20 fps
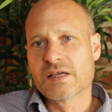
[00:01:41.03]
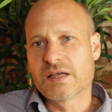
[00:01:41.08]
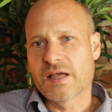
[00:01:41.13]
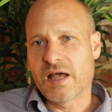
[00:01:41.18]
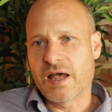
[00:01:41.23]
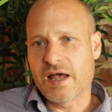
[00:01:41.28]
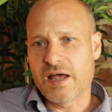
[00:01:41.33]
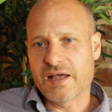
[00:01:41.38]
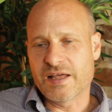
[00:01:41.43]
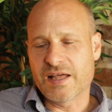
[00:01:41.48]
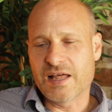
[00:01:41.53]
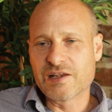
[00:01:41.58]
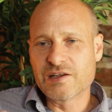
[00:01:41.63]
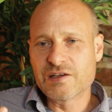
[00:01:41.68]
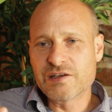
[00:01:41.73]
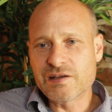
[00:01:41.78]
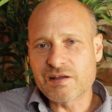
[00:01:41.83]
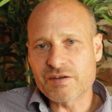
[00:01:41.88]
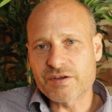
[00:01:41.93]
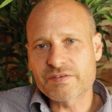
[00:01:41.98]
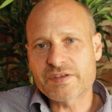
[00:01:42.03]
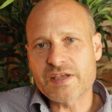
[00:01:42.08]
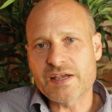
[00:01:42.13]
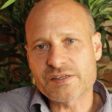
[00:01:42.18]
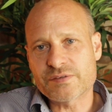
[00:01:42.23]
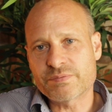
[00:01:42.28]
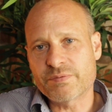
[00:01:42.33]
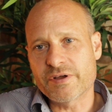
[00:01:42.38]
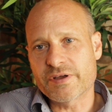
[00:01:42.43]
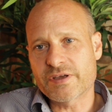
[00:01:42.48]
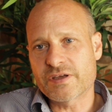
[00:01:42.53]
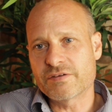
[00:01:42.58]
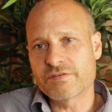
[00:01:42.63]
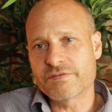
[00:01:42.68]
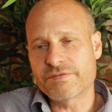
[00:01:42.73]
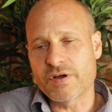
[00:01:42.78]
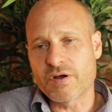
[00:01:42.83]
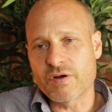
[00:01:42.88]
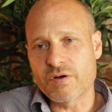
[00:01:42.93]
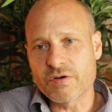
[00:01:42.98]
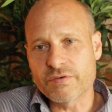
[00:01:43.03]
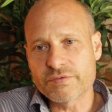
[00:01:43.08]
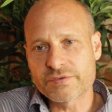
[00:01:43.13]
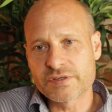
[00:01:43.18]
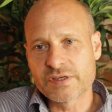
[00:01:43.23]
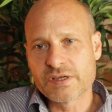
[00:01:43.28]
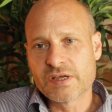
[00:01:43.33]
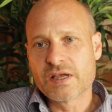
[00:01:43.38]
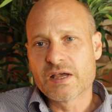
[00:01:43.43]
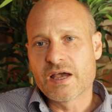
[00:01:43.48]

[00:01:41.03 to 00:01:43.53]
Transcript: A lot of guesswork involved,